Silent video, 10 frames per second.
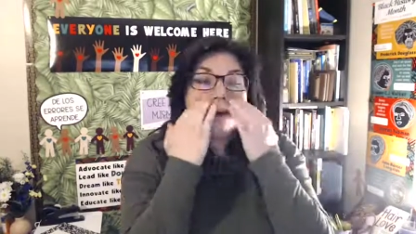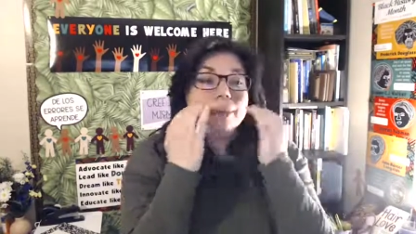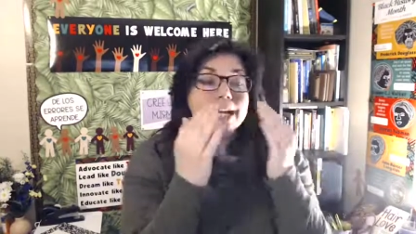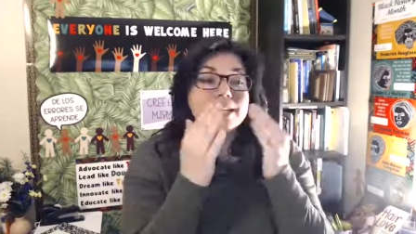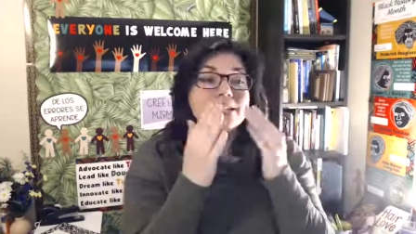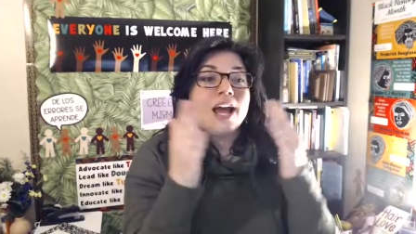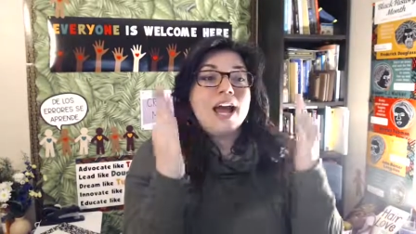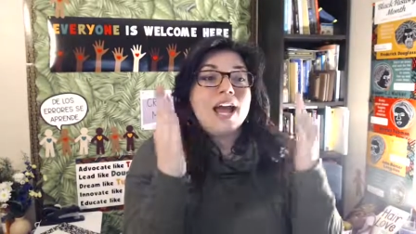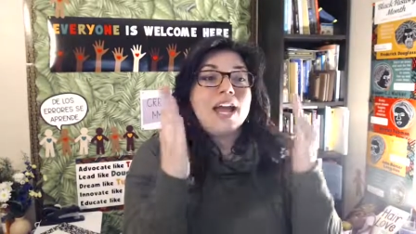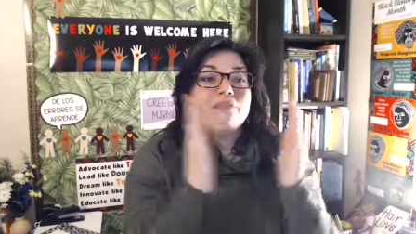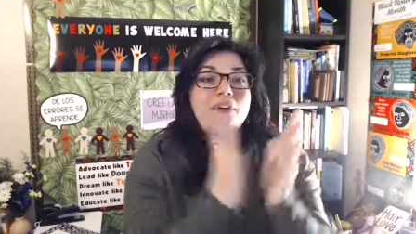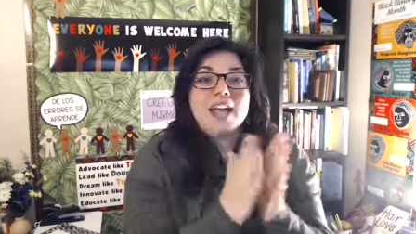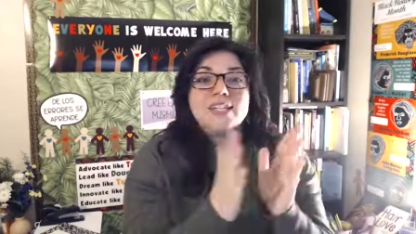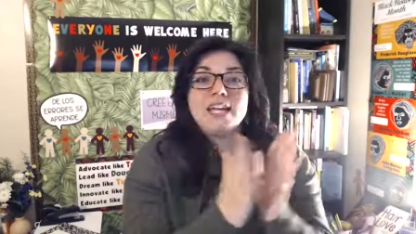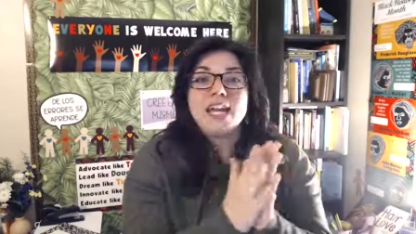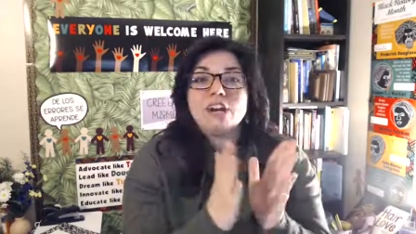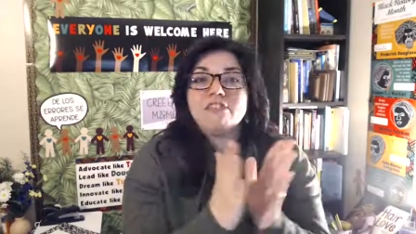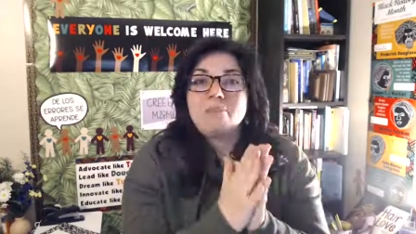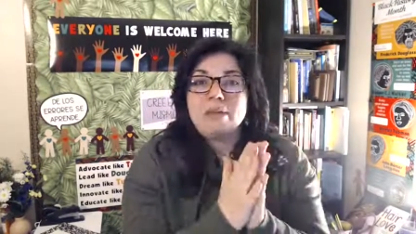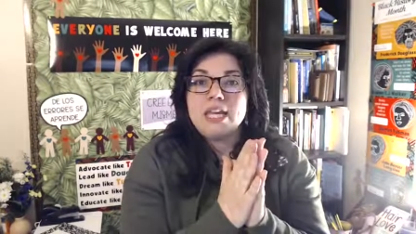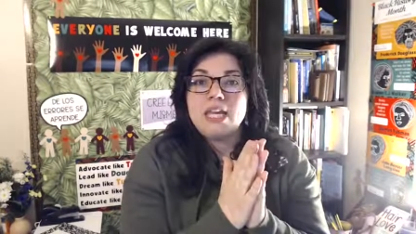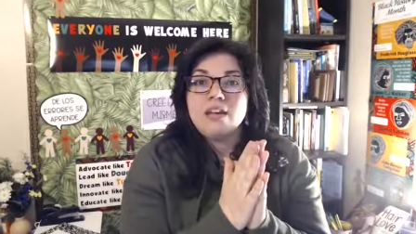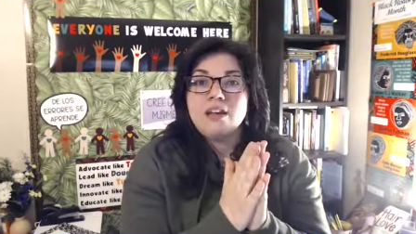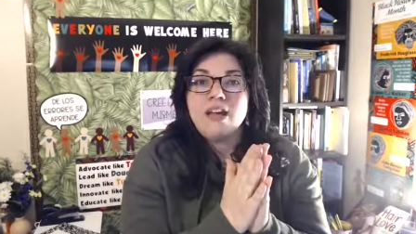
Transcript: because if I take care of me